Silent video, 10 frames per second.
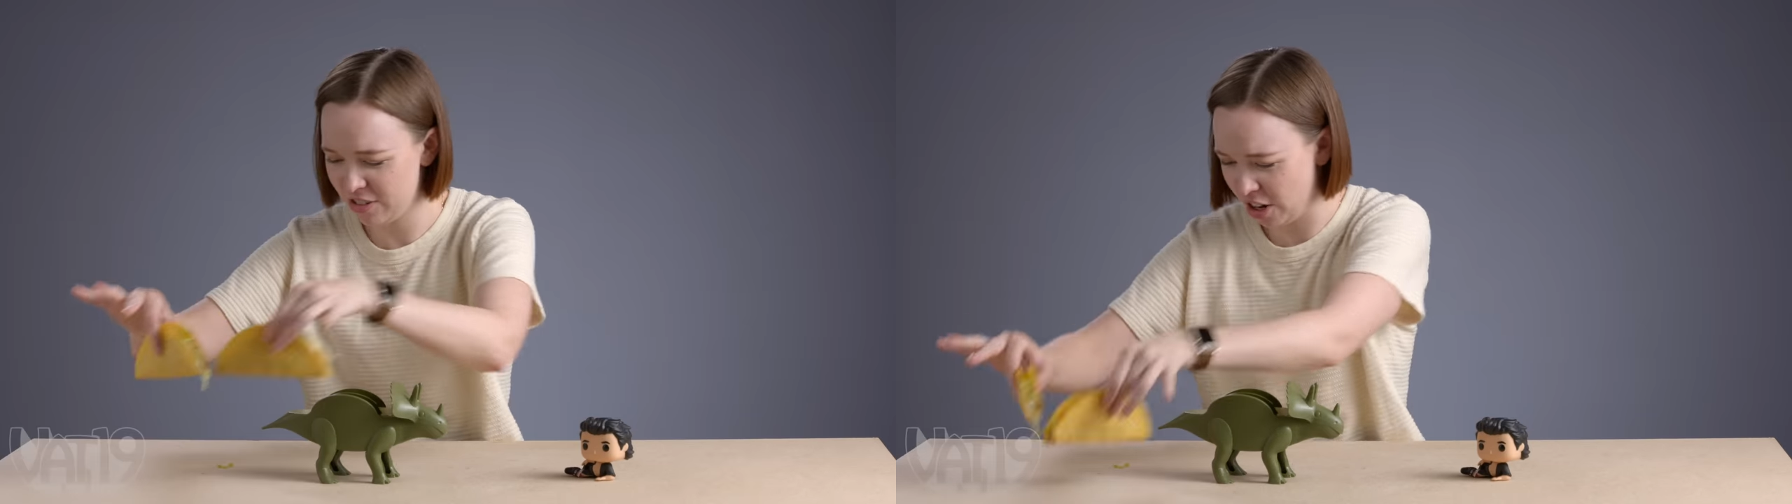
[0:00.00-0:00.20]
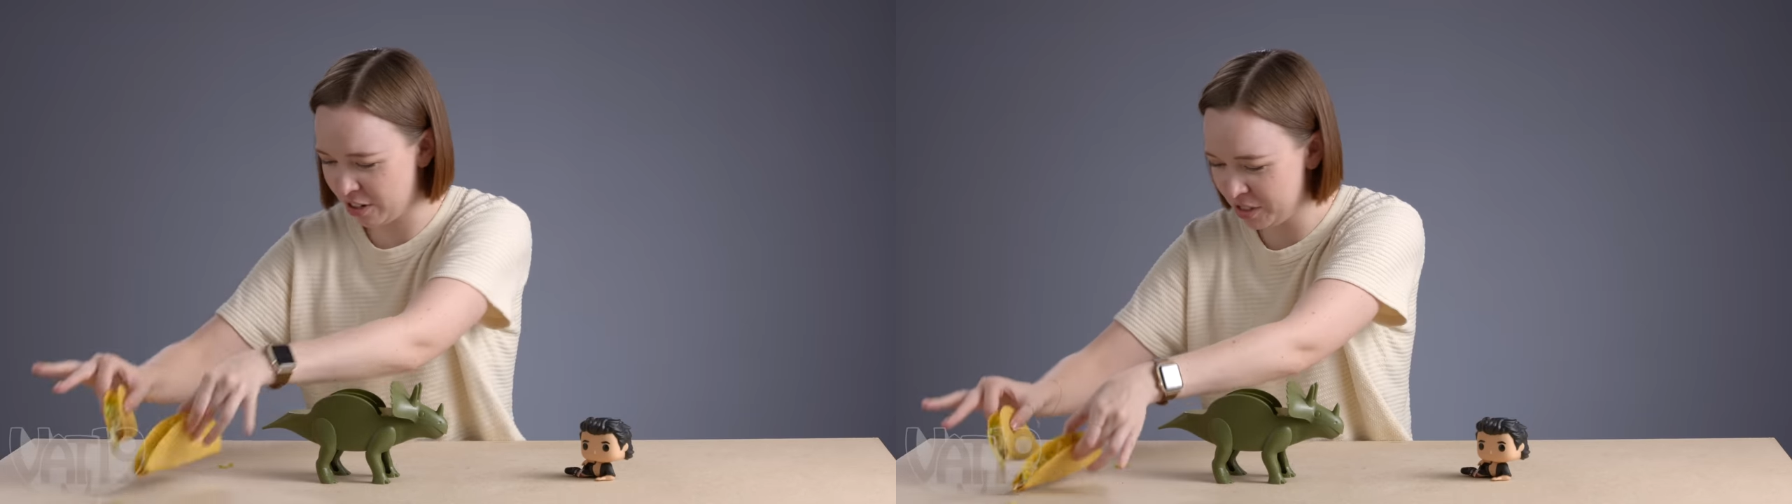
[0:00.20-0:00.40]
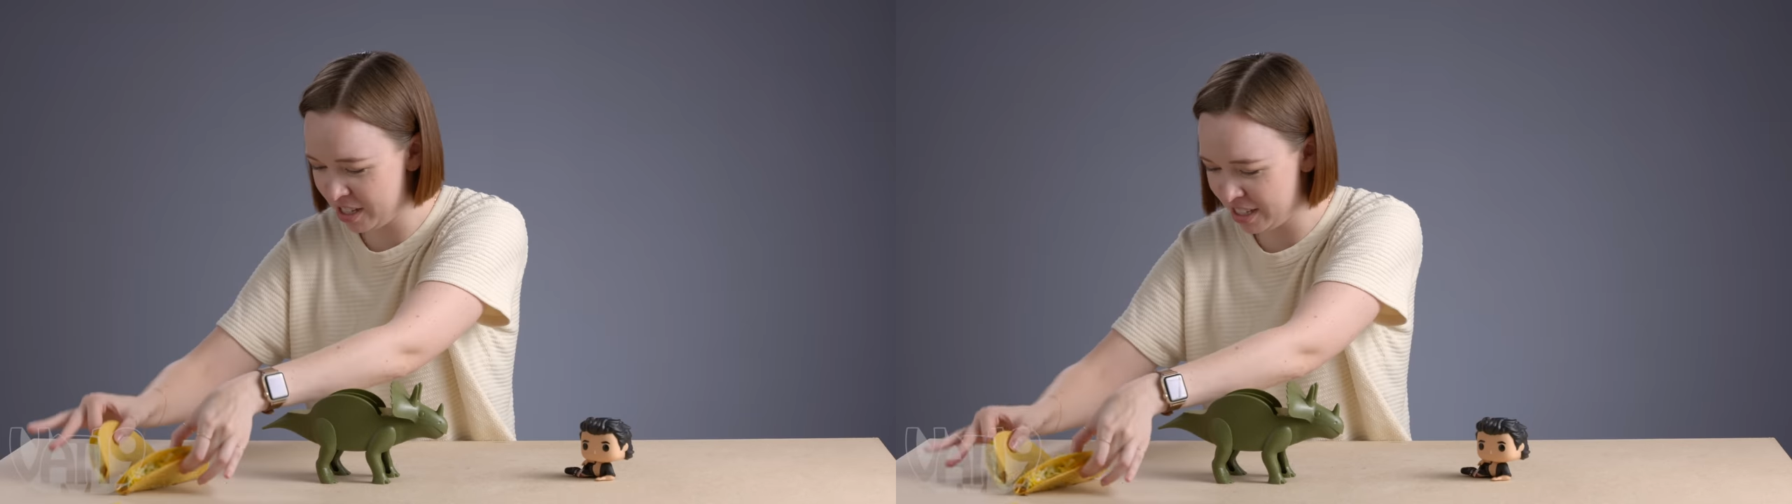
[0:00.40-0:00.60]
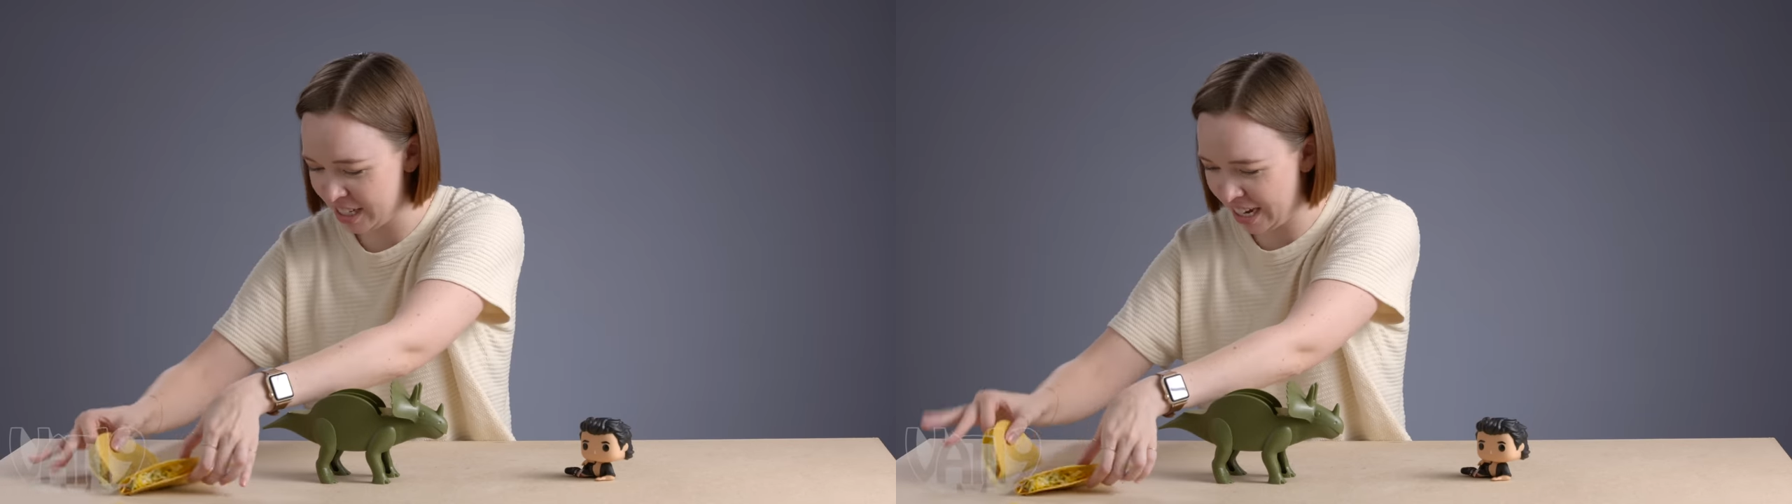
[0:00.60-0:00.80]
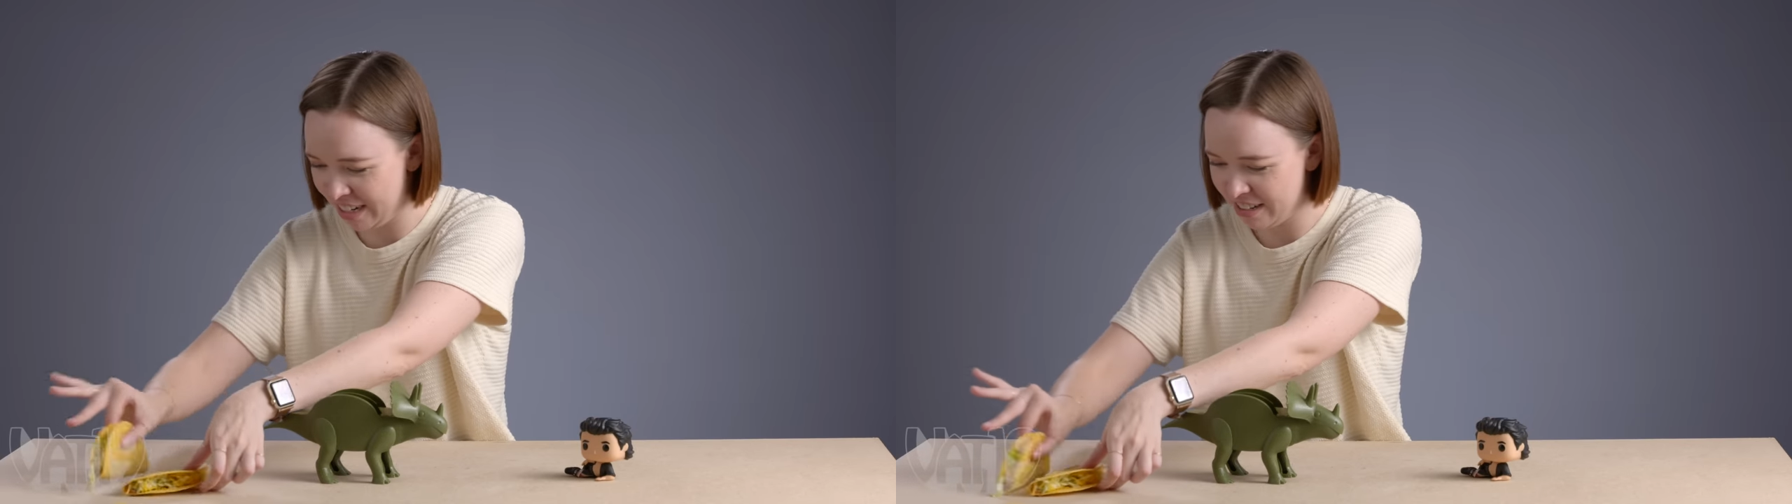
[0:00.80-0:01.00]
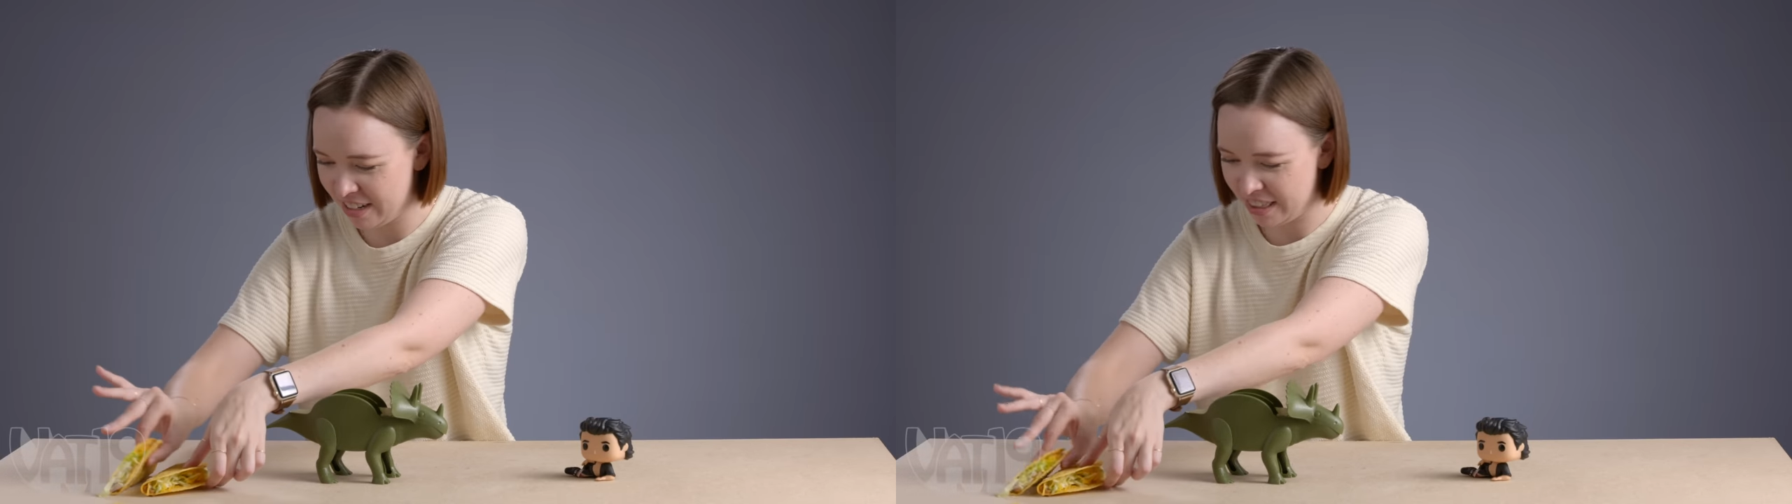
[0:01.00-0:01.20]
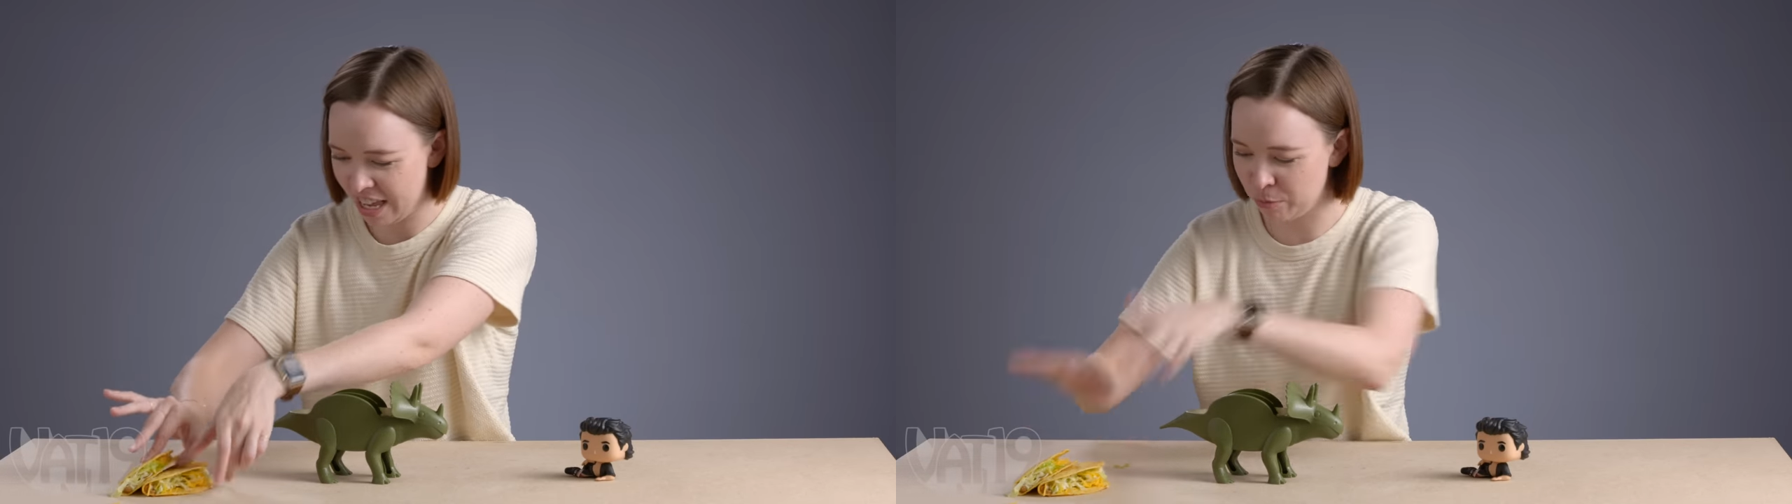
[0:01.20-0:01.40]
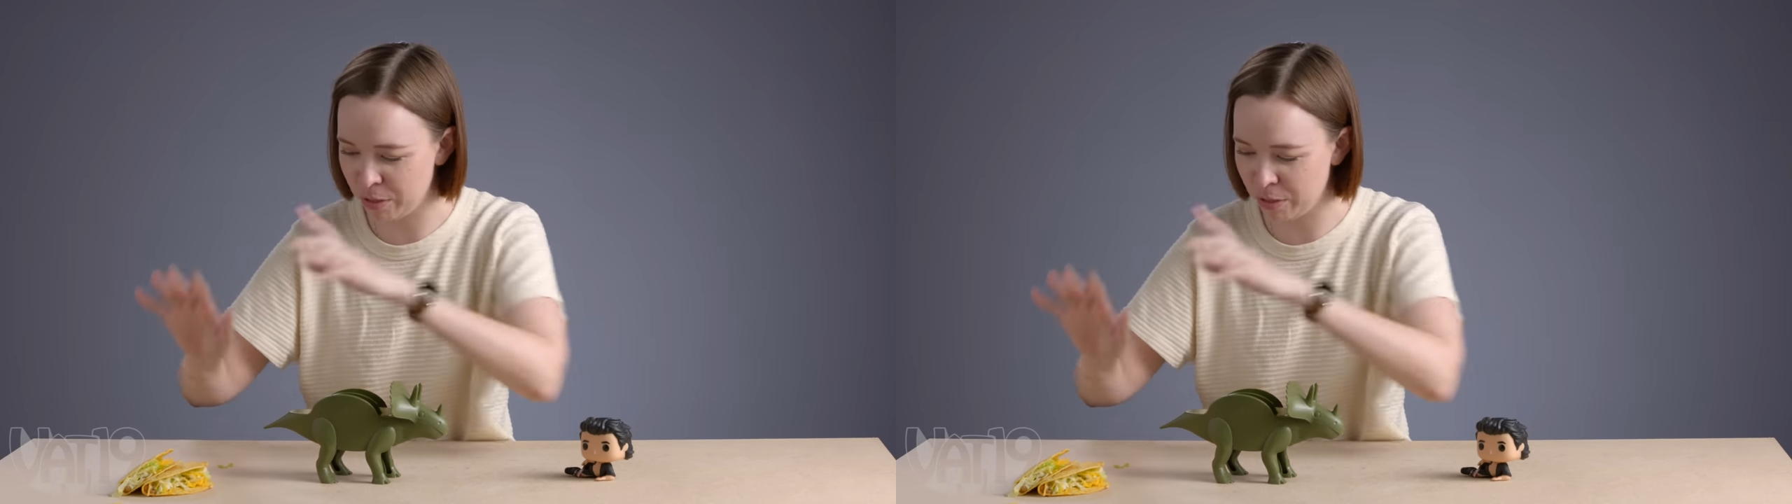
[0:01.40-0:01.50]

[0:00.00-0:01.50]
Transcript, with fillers: Tacos to the side, and that'll